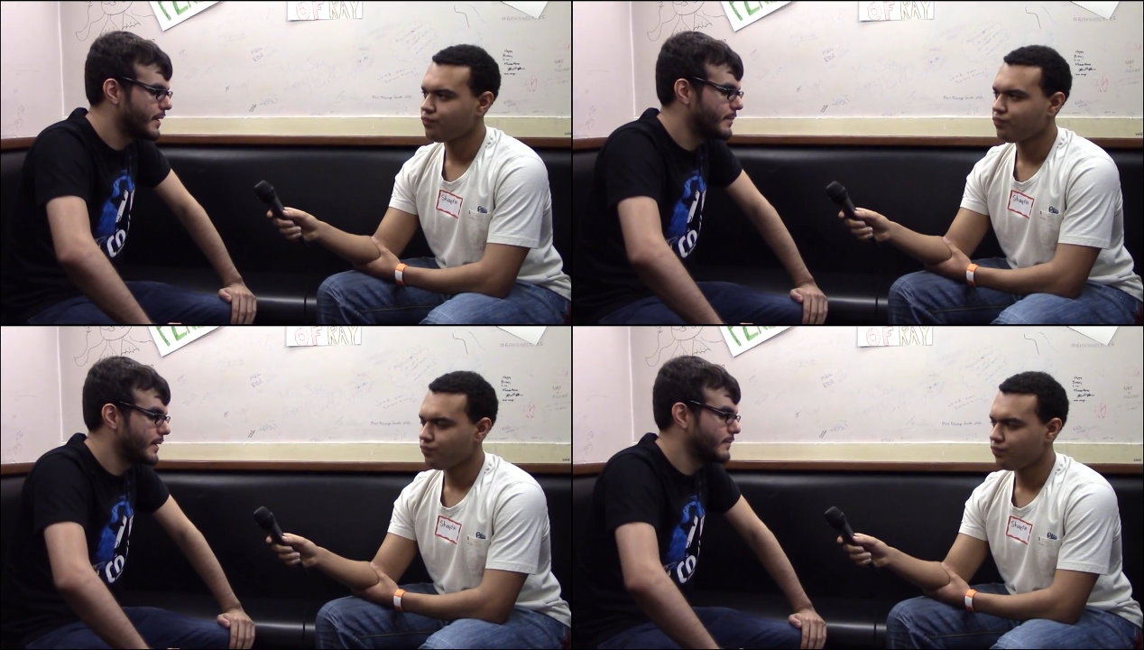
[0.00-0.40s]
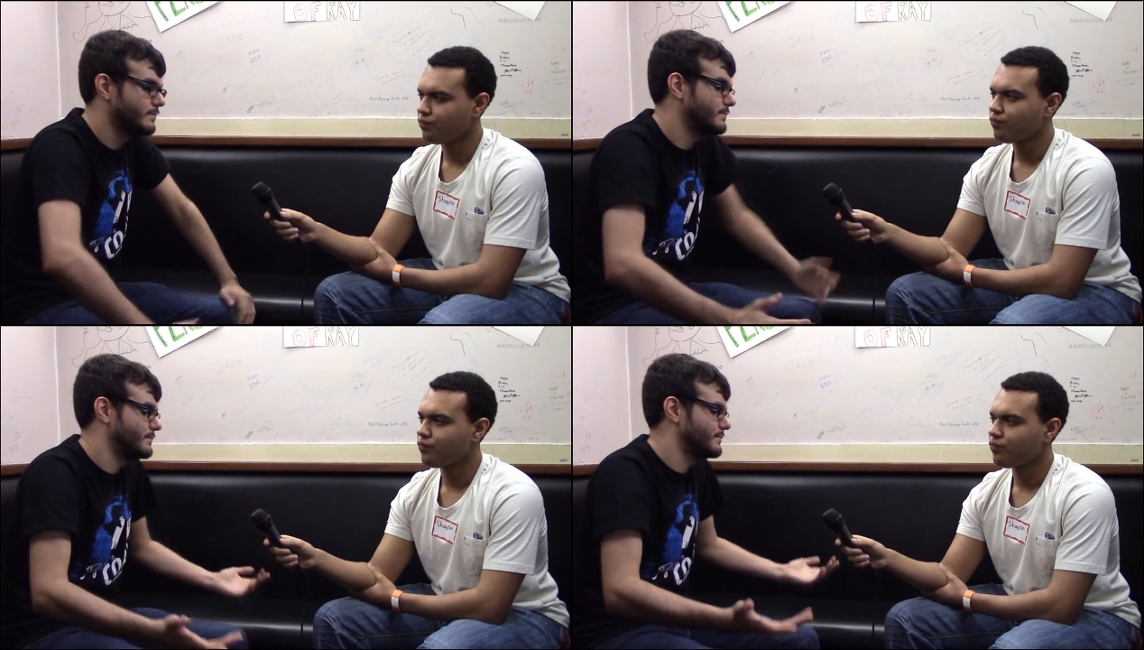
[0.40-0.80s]
Speaker 1: I mean,
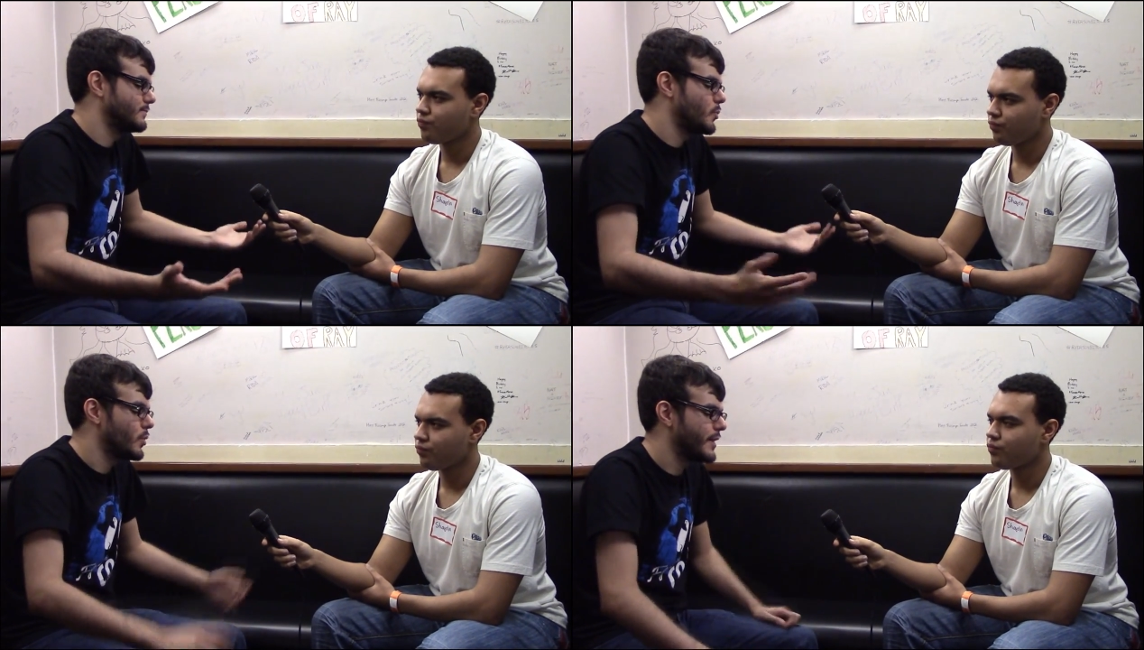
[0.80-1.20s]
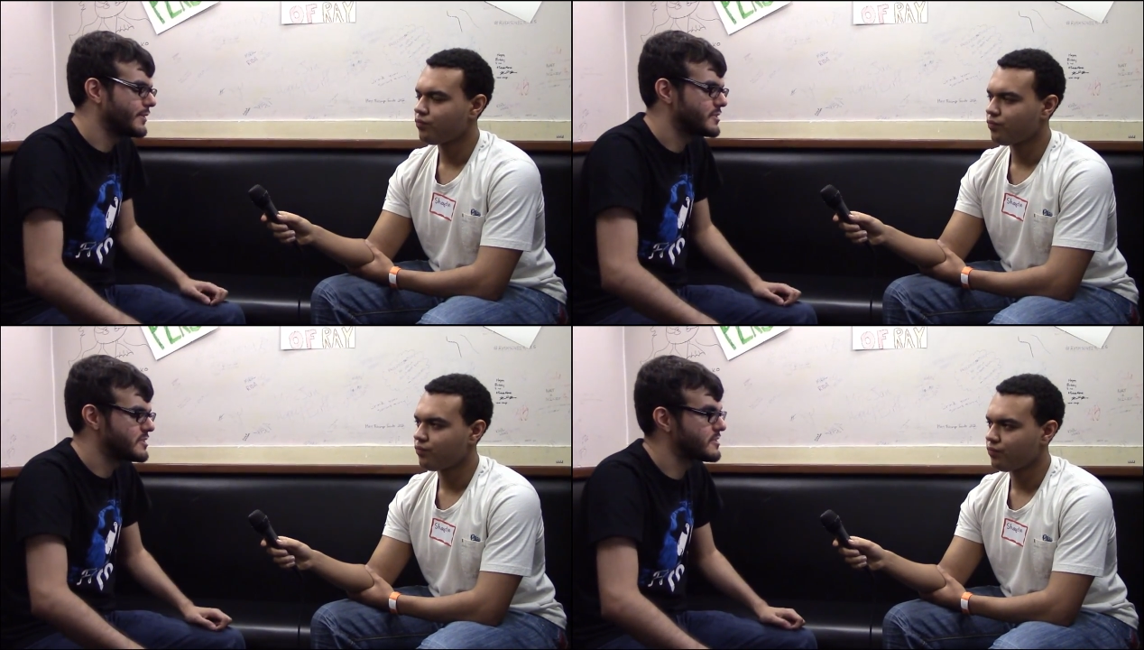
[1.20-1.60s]

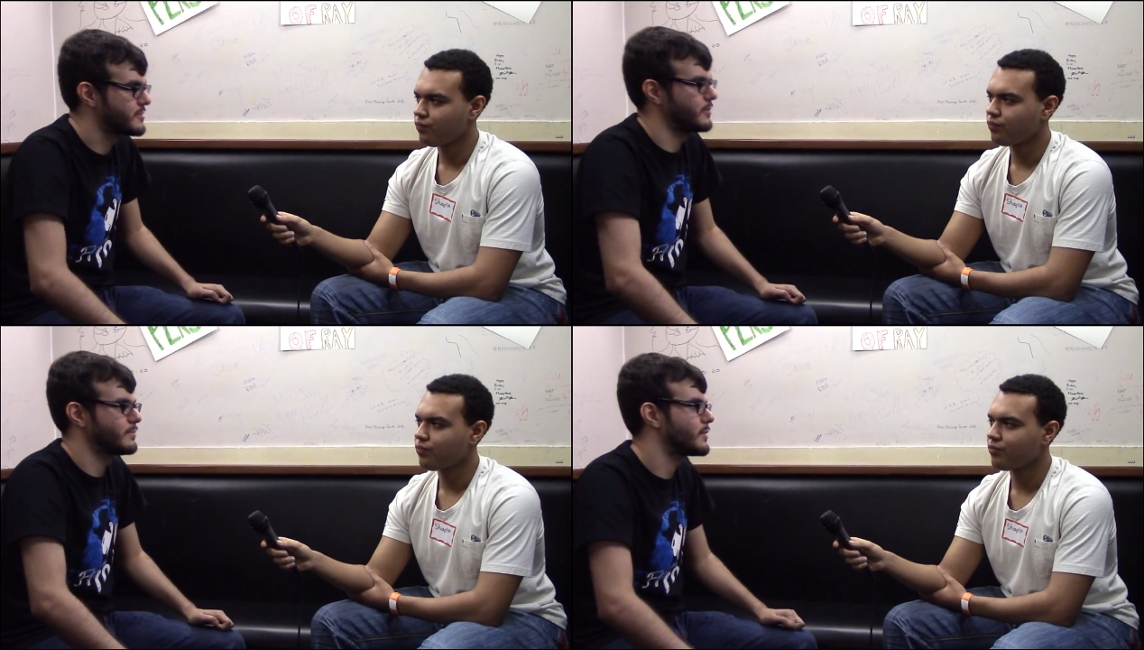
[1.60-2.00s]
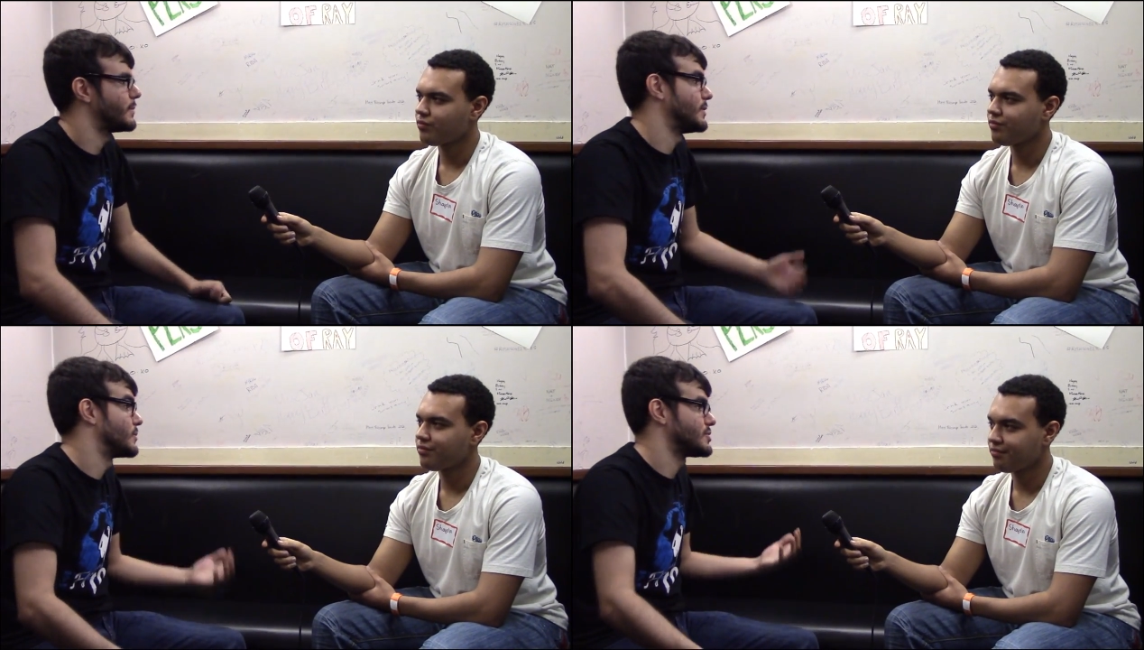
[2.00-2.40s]
without the system, there'll
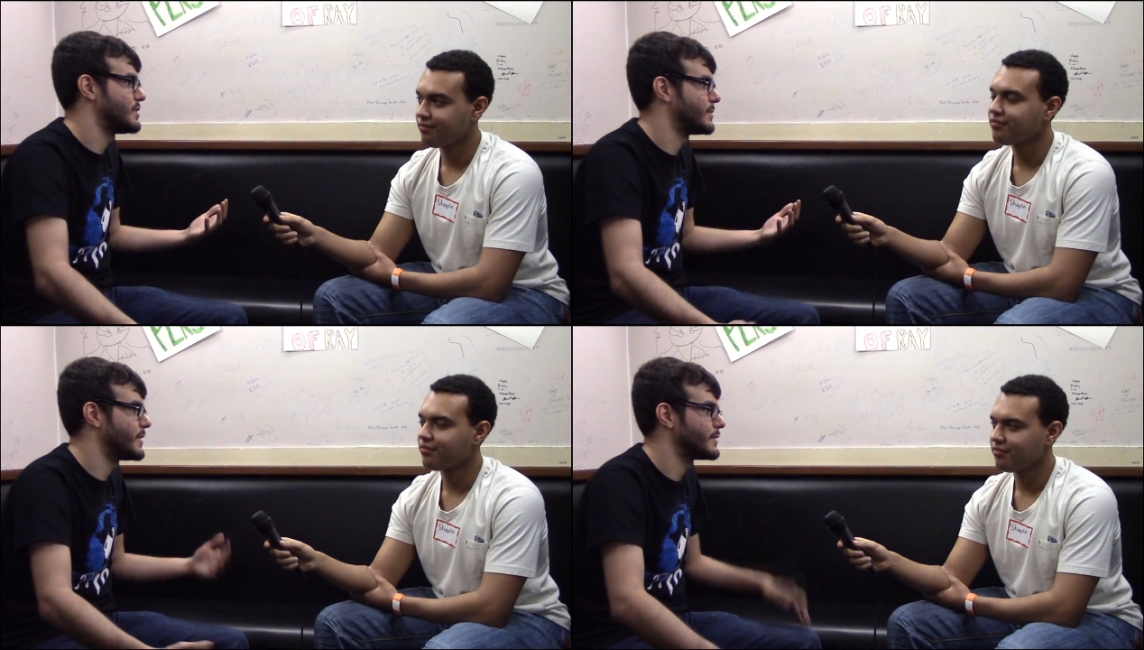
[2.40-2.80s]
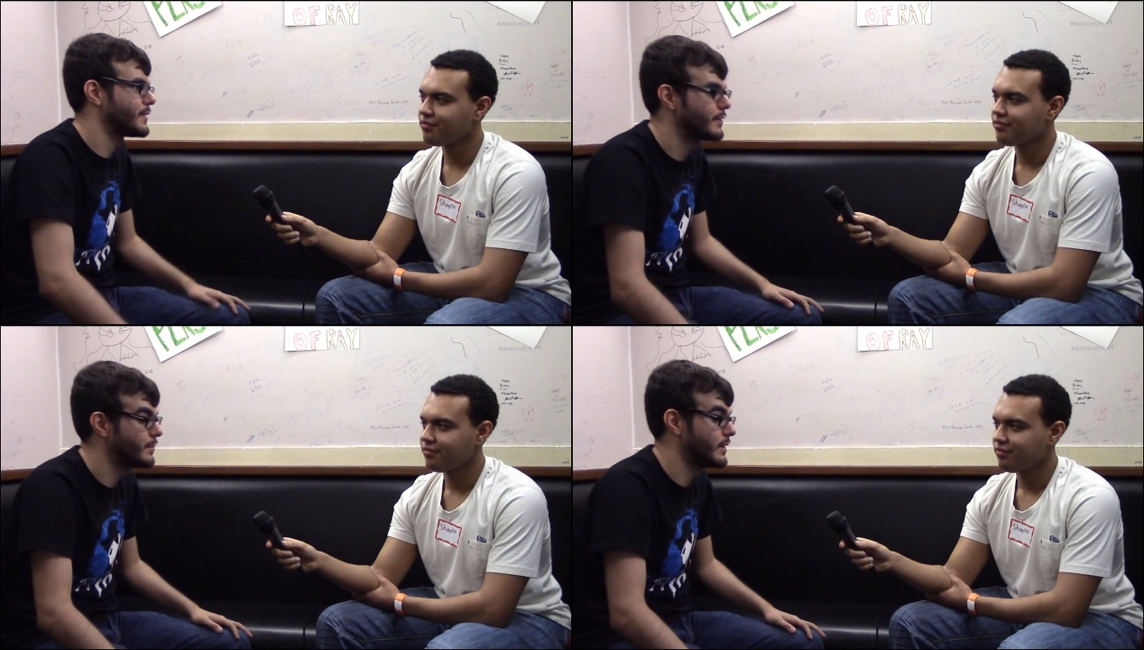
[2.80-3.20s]
be no achievement
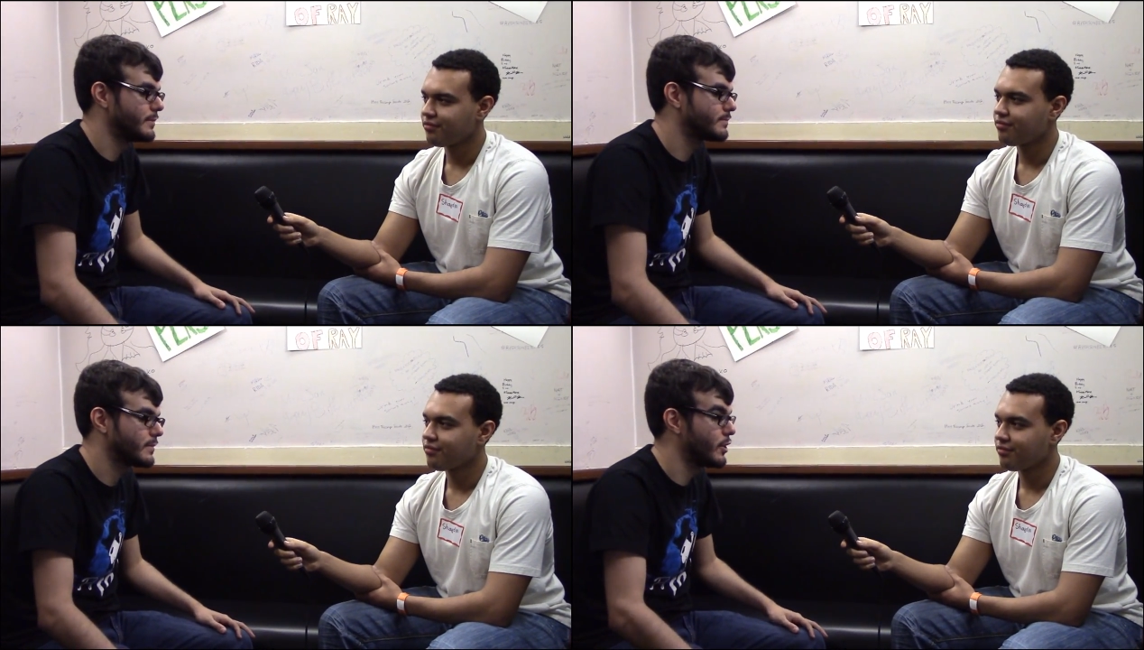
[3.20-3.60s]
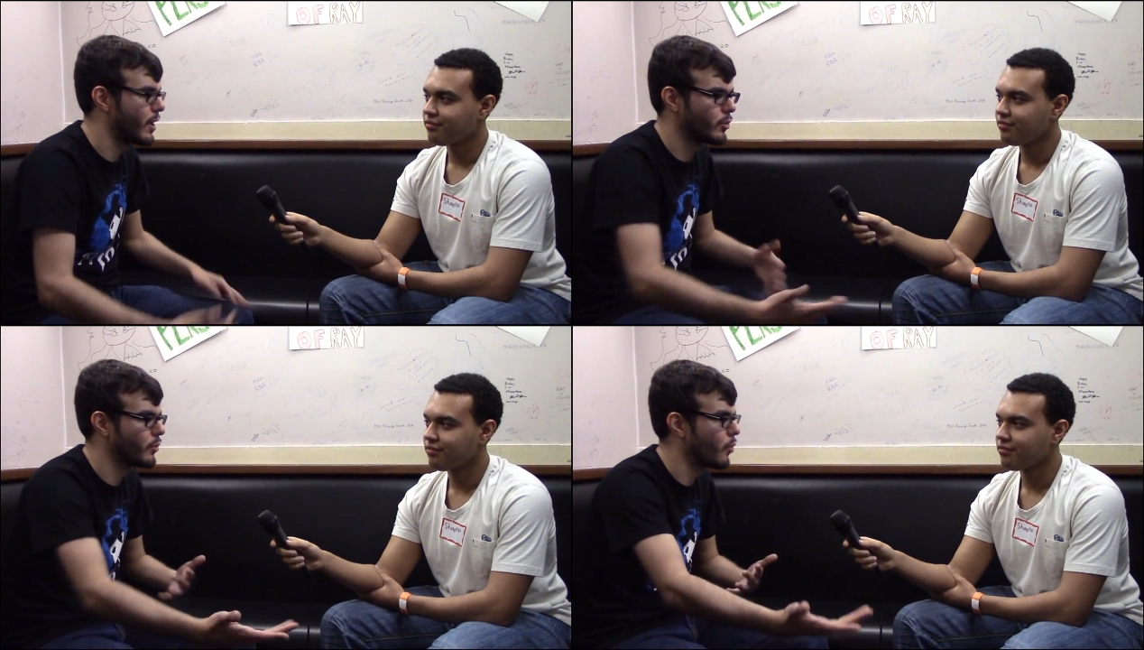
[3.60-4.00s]
hunter. There'll be, you know,
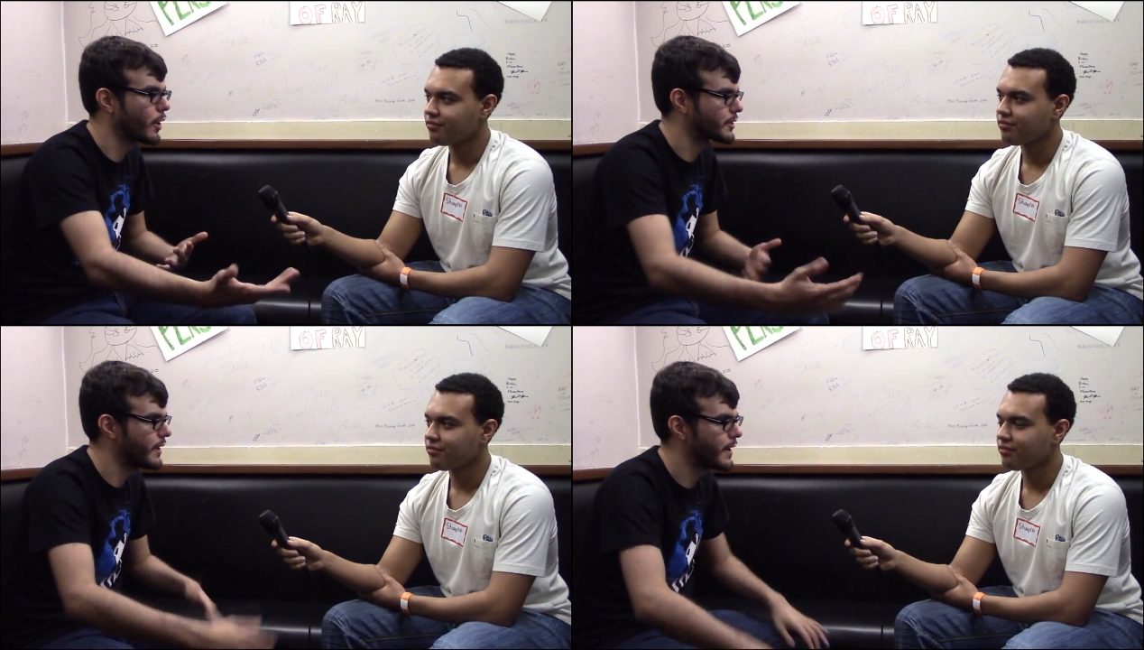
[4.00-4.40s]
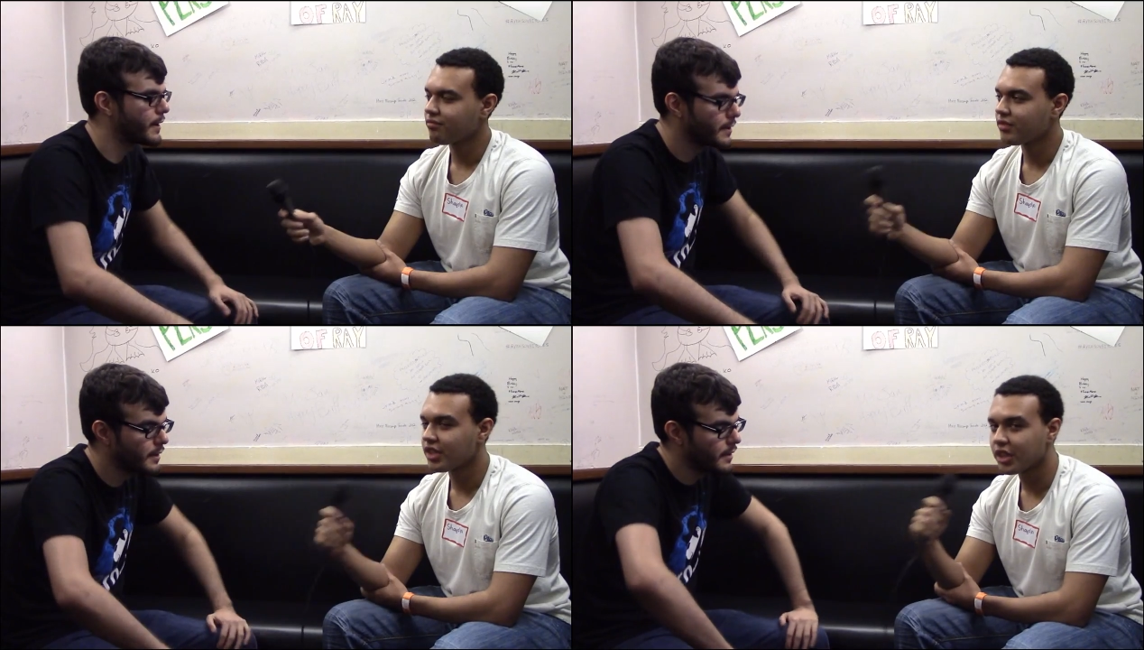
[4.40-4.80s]
I wouldn't work there.